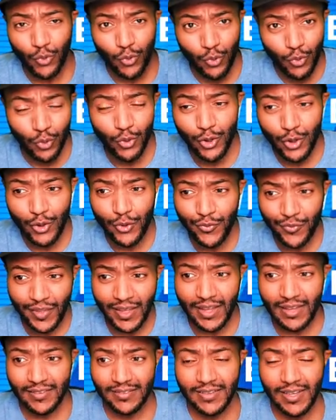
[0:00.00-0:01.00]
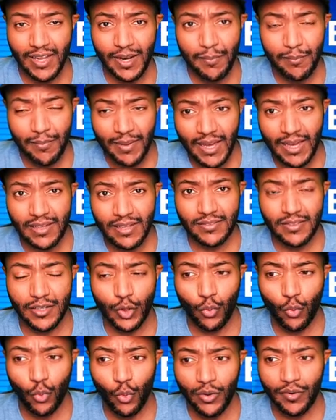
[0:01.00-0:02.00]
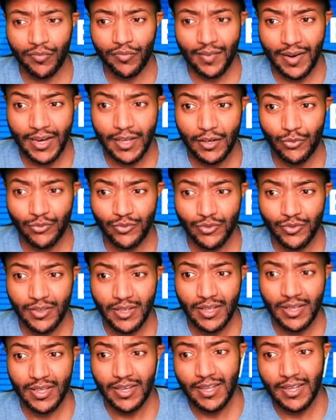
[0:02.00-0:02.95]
Who do you think is going to make it to the quarterfinals?